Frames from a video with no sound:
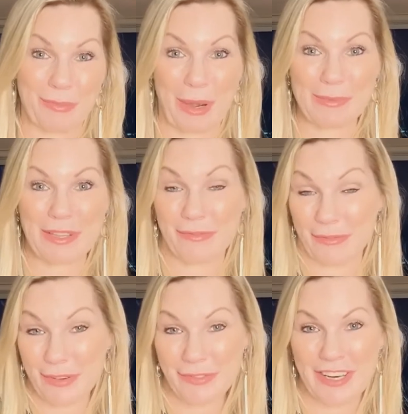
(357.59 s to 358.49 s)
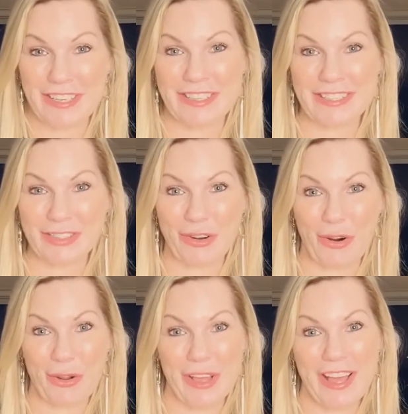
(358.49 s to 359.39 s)
perhaps even 15 years
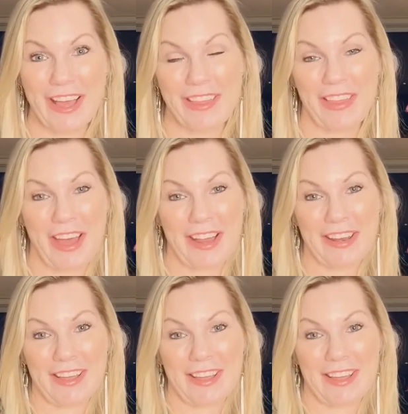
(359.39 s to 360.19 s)
ago, that